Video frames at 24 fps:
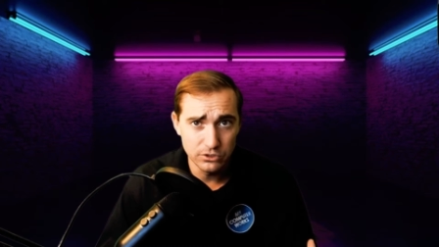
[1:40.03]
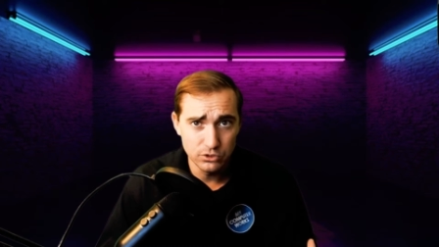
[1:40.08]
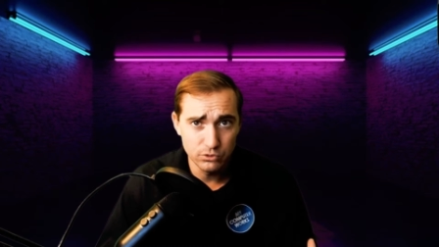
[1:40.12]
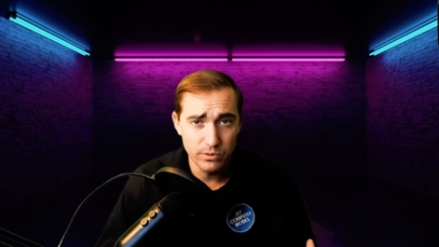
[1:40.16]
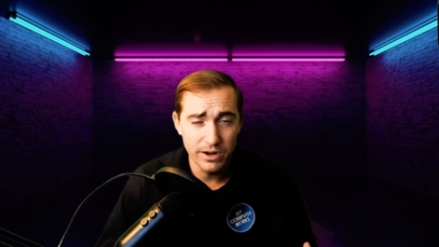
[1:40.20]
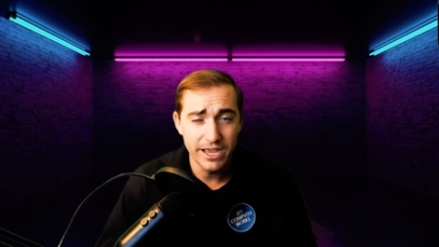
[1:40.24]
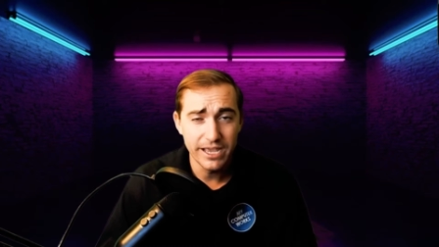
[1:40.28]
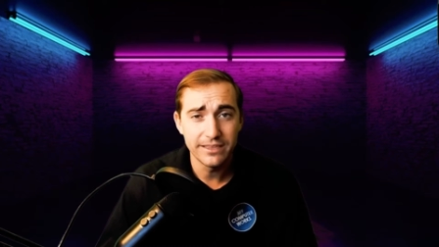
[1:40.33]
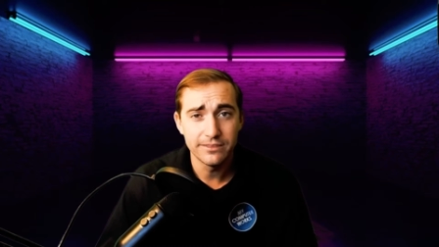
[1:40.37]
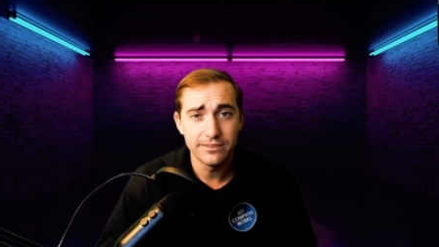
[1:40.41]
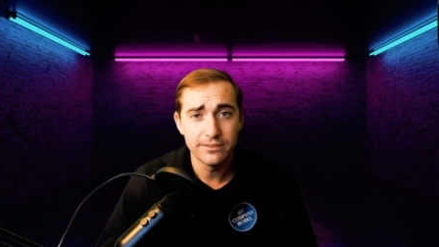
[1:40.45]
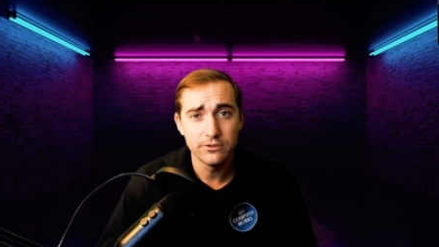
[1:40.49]

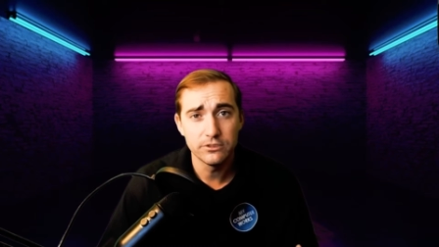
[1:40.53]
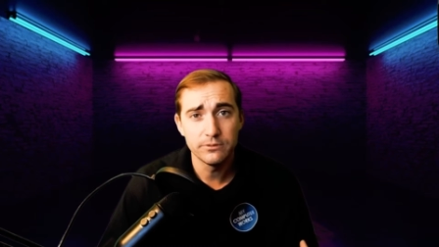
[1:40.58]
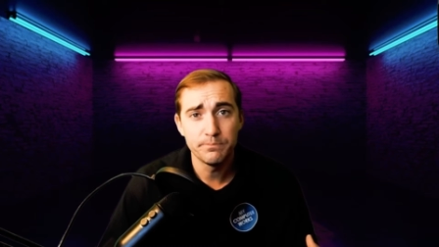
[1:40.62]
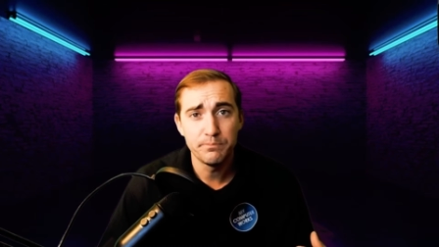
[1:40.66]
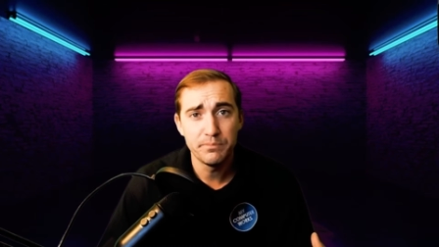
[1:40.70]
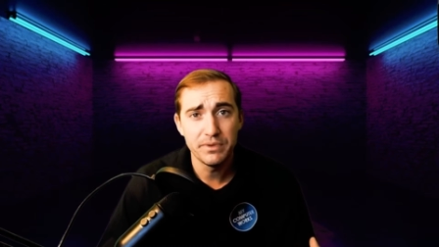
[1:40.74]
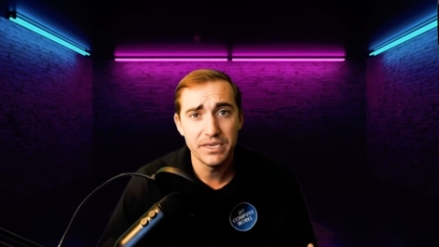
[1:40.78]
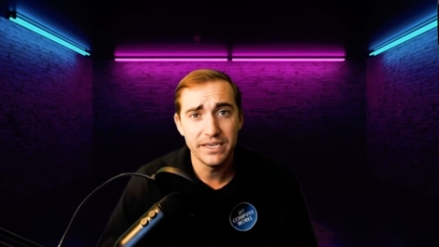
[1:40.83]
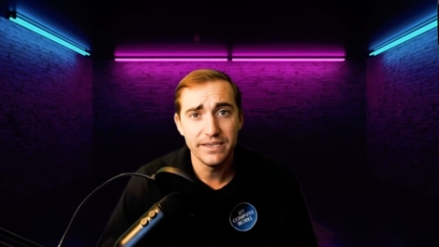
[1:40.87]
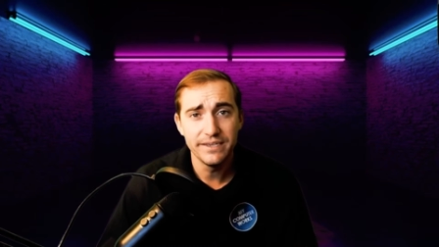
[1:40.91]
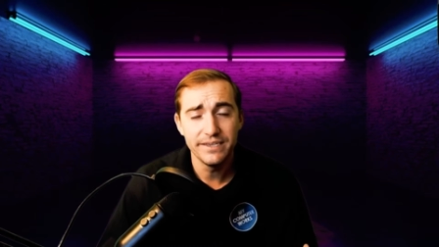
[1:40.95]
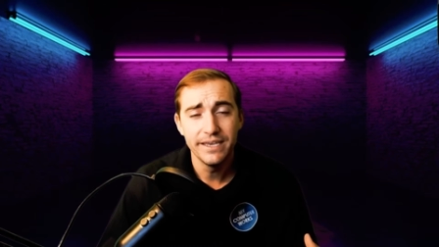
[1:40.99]
right? Those
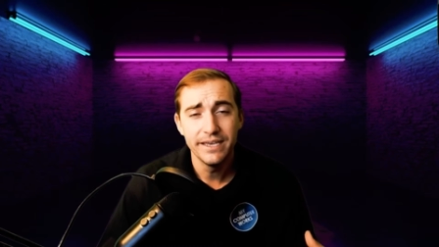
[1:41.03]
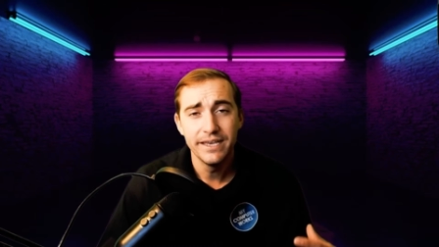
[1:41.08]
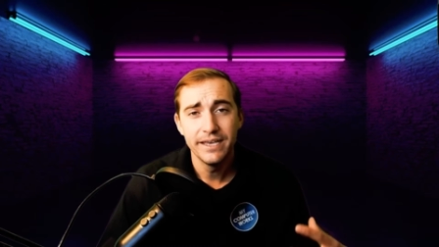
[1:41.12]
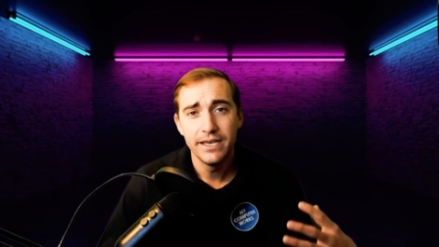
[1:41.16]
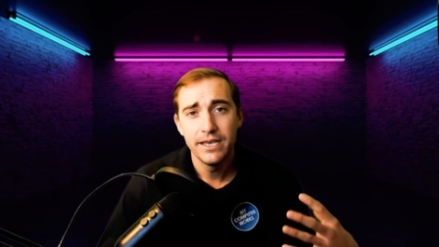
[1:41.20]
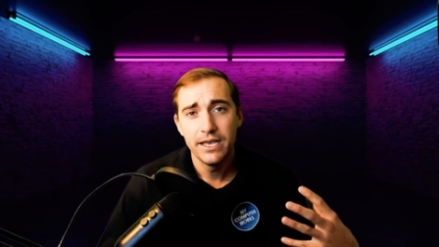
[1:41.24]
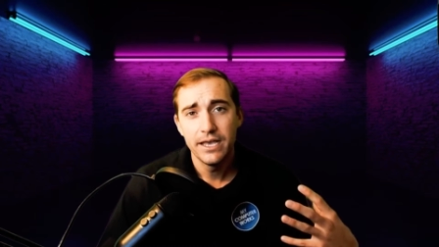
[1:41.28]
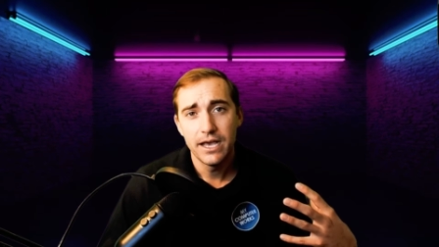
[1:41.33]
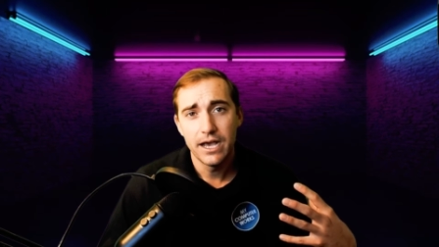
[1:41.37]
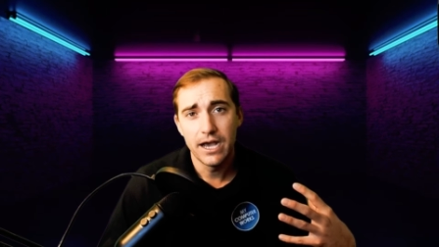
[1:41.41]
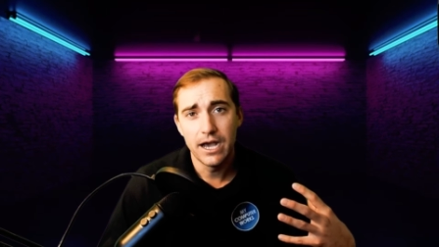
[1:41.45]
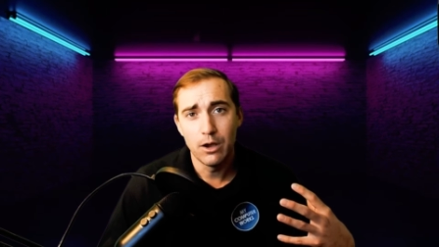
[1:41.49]
big
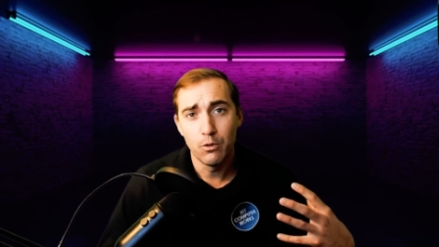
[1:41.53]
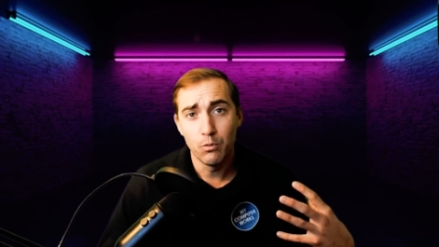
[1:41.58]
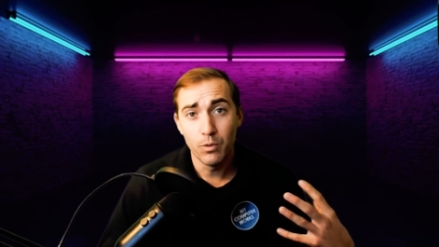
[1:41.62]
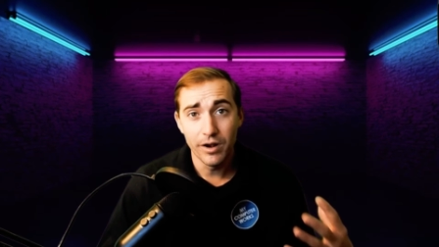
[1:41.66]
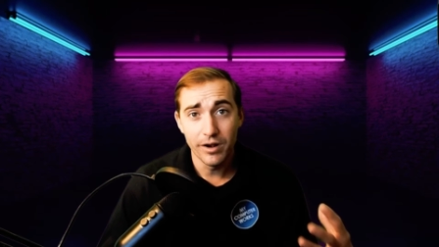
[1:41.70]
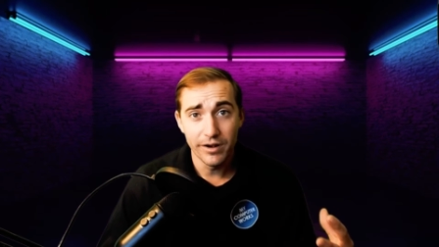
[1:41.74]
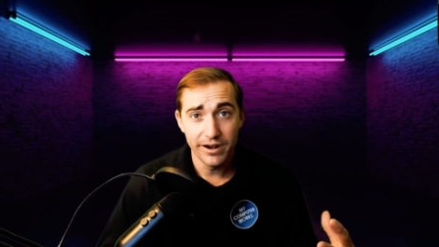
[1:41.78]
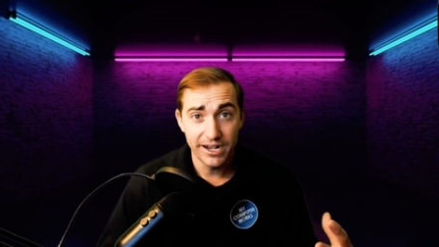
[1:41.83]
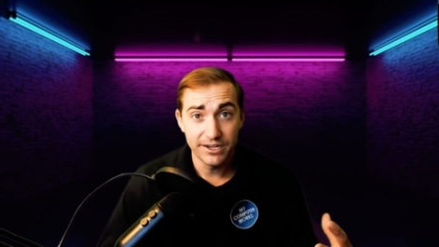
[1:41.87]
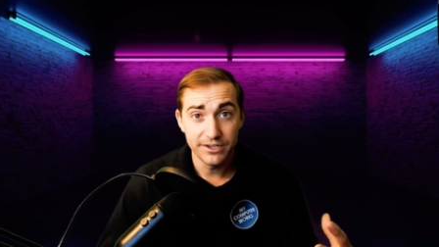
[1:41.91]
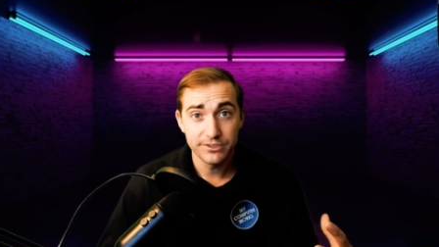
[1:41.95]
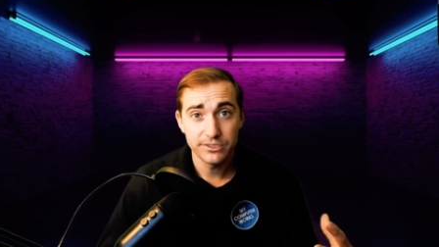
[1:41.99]
Uh,
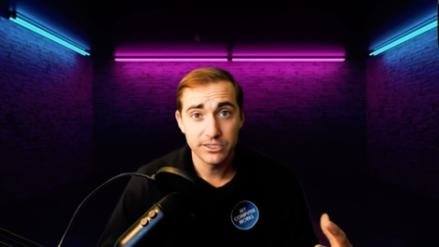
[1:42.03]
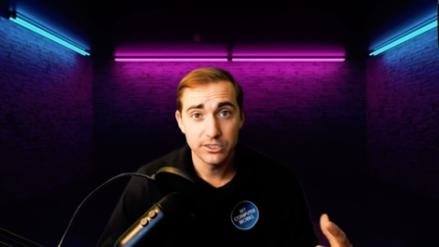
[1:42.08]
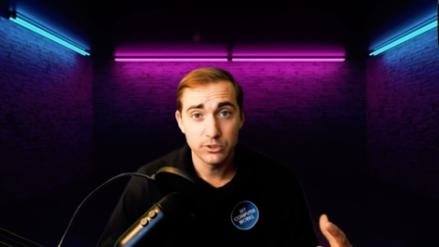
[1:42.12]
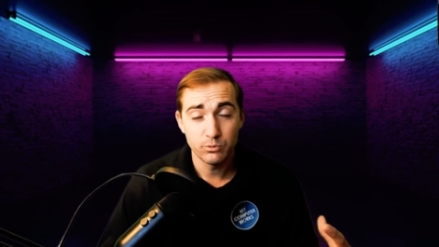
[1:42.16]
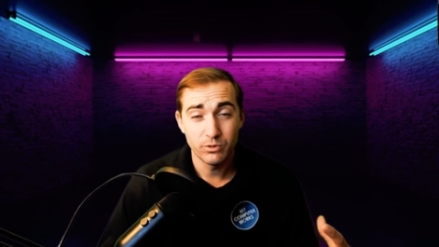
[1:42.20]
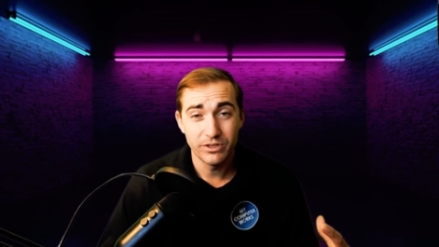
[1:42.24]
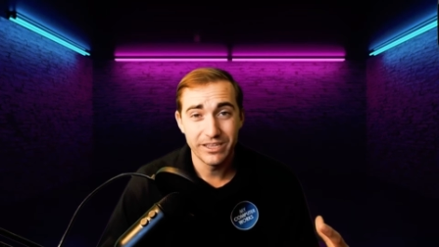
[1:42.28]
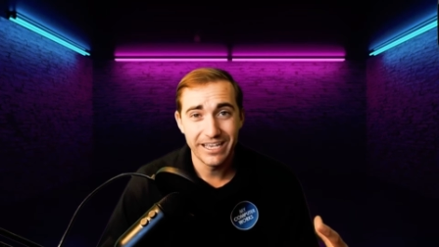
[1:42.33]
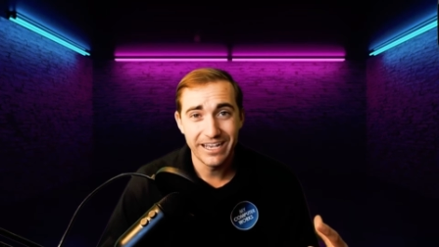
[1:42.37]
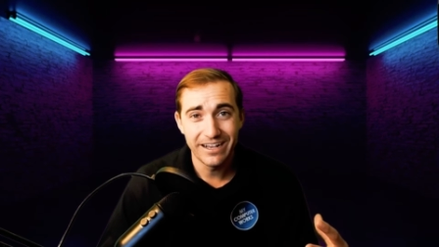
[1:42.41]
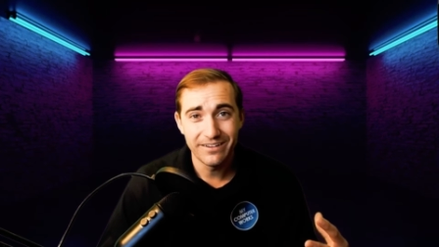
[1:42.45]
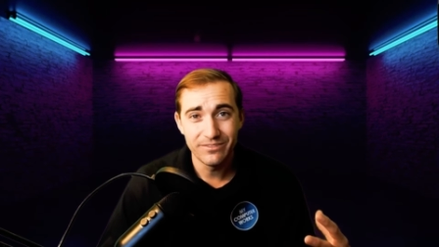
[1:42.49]
warehouses where they have